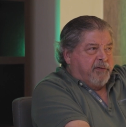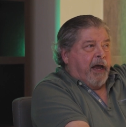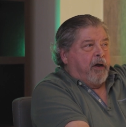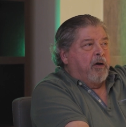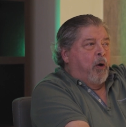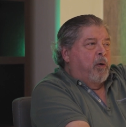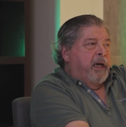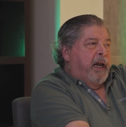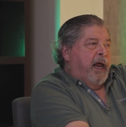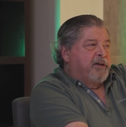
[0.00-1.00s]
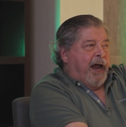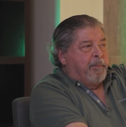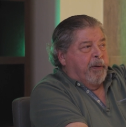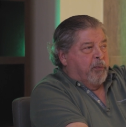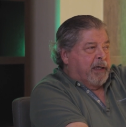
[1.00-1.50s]
The second golden age
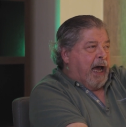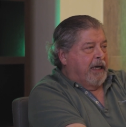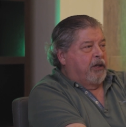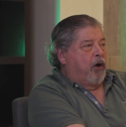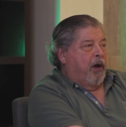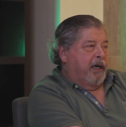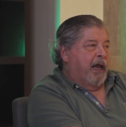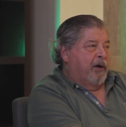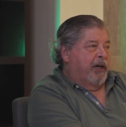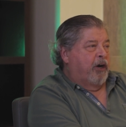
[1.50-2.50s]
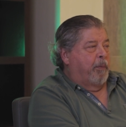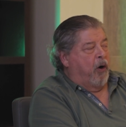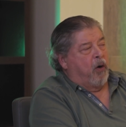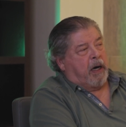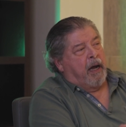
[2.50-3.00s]
happened with Ganito and, and Lino
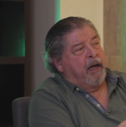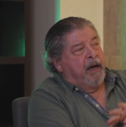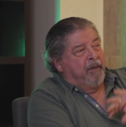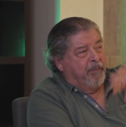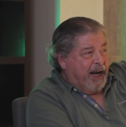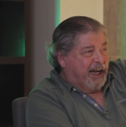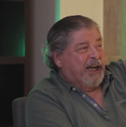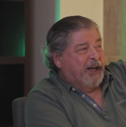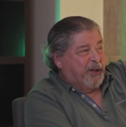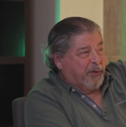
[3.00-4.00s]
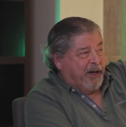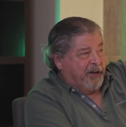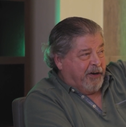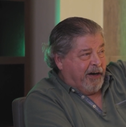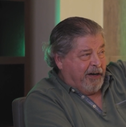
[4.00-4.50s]
Broca breaking into
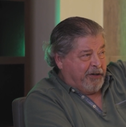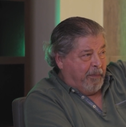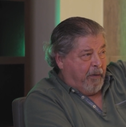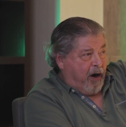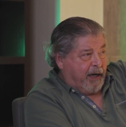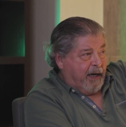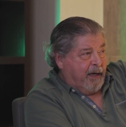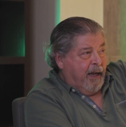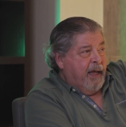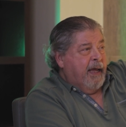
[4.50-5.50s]
the international market.